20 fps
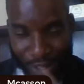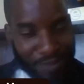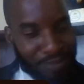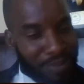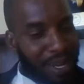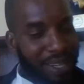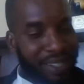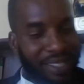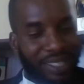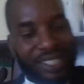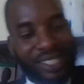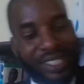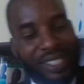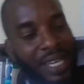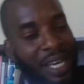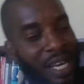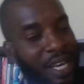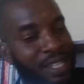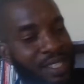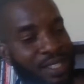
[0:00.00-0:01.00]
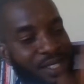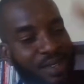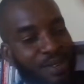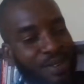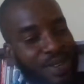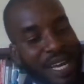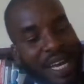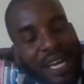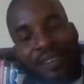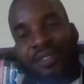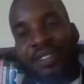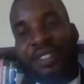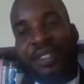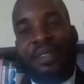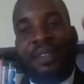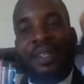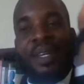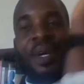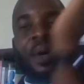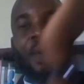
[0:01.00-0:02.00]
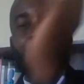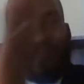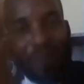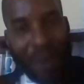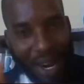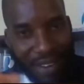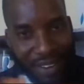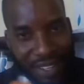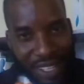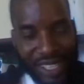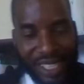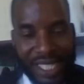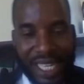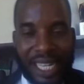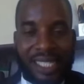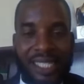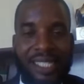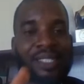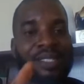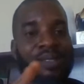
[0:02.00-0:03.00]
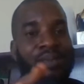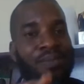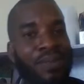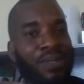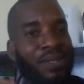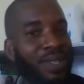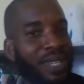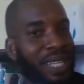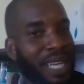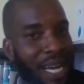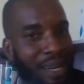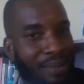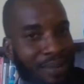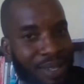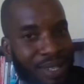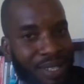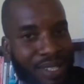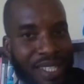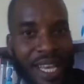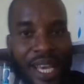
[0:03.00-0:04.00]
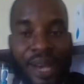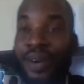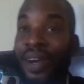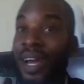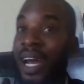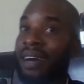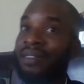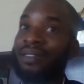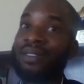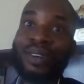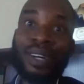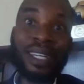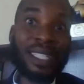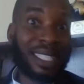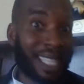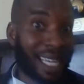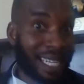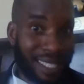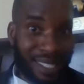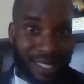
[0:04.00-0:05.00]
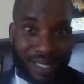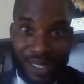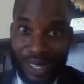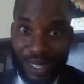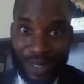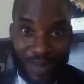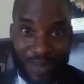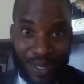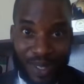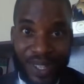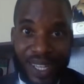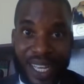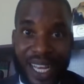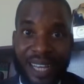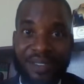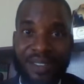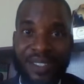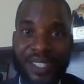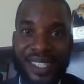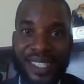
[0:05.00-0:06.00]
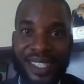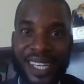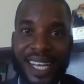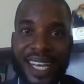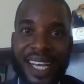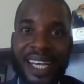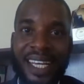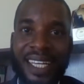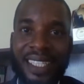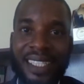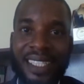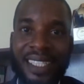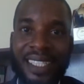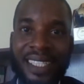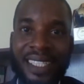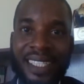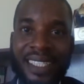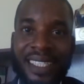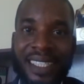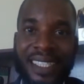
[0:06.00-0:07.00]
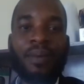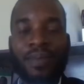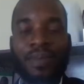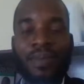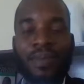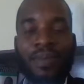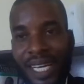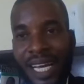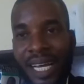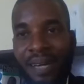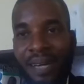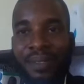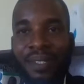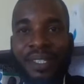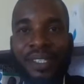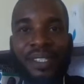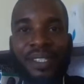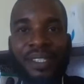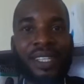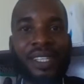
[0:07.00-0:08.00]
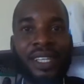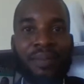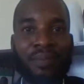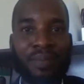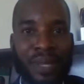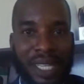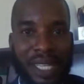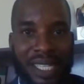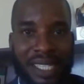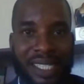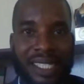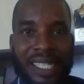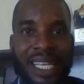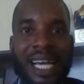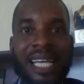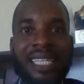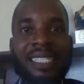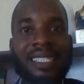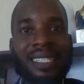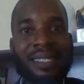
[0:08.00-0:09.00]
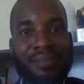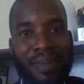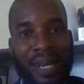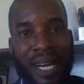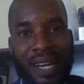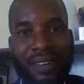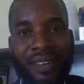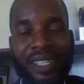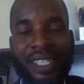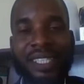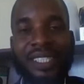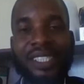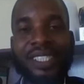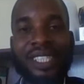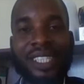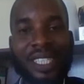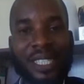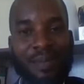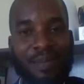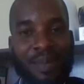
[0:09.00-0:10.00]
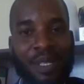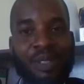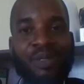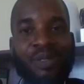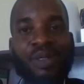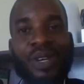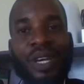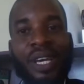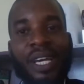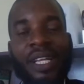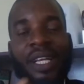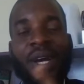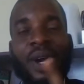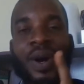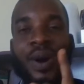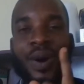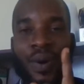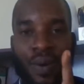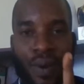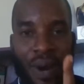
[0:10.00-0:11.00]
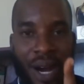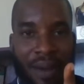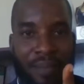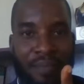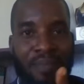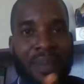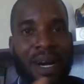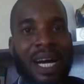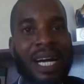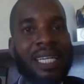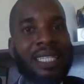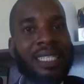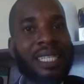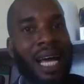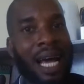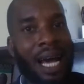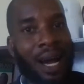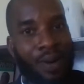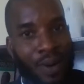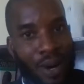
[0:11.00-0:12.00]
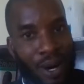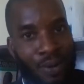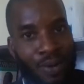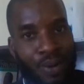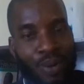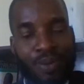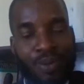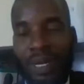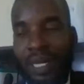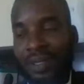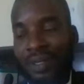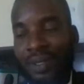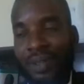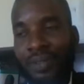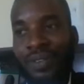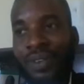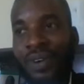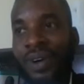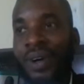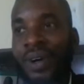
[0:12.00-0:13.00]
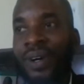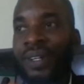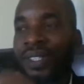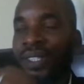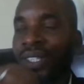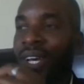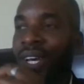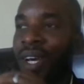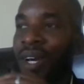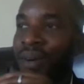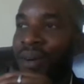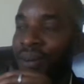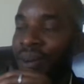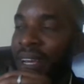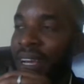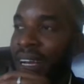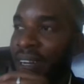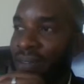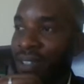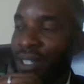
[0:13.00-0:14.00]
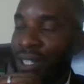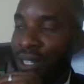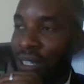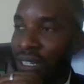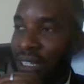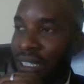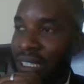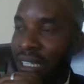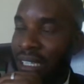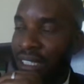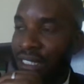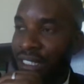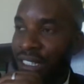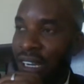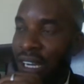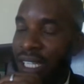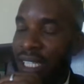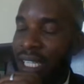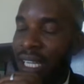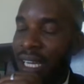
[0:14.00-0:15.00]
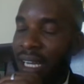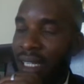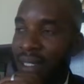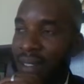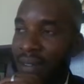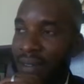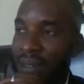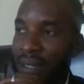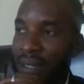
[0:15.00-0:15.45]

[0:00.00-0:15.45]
of marriages. So we have the marriage that is monogamous and we have the one that is not monogamous. Now, monogamous means that the marriage is between one man and one woman. Of course, we have a law in Nigeria that